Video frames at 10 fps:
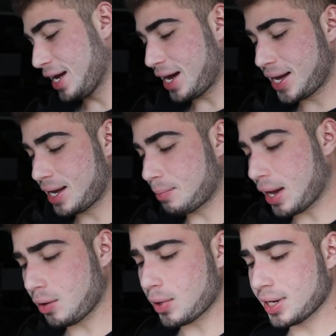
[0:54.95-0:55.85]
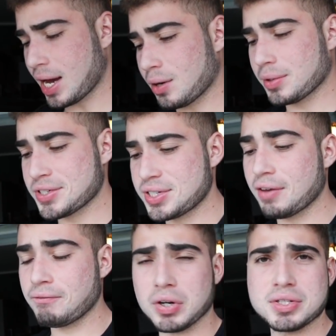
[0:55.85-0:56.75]
I don't wanna just
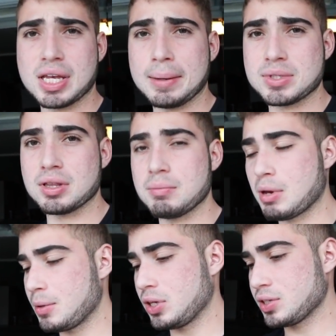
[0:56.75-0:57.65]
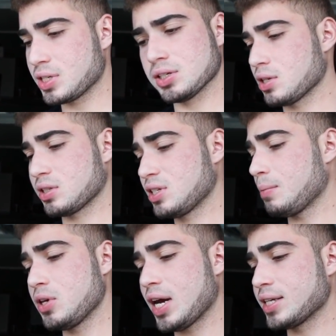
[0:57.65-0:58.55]
say first names and then maybe this, because
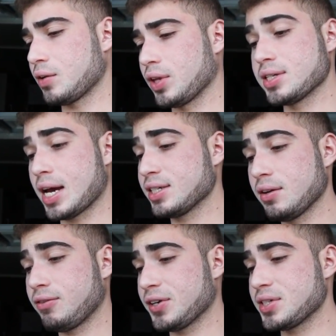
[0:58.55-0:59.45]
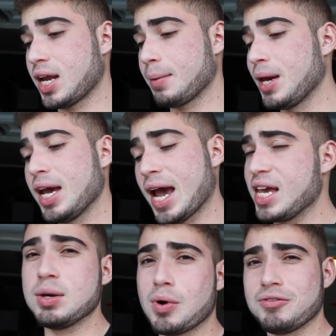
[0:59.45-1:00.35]
some of you guys have the exact same first name
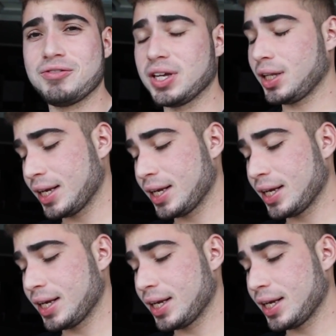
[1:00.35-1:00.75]
and you won't feel